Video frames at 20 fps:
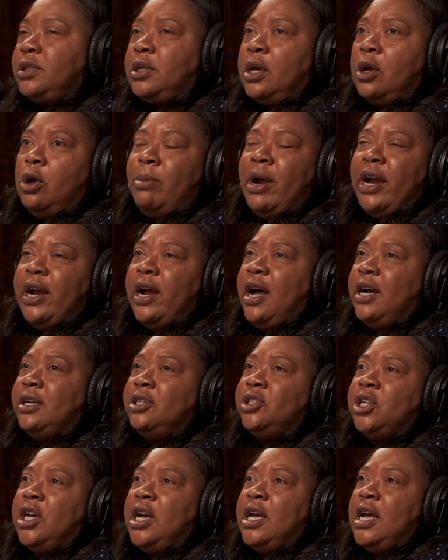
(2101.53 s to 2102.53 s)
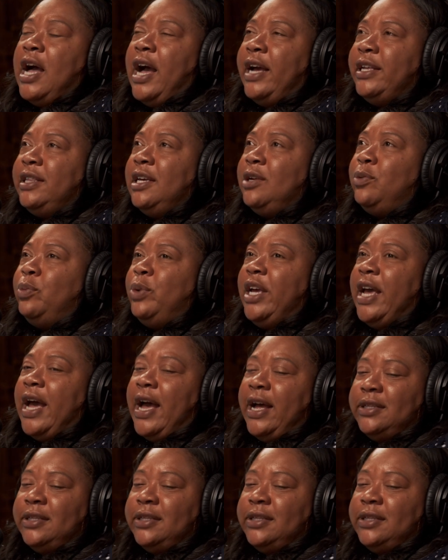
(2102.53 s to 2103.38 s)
Oh my gosh. I think we had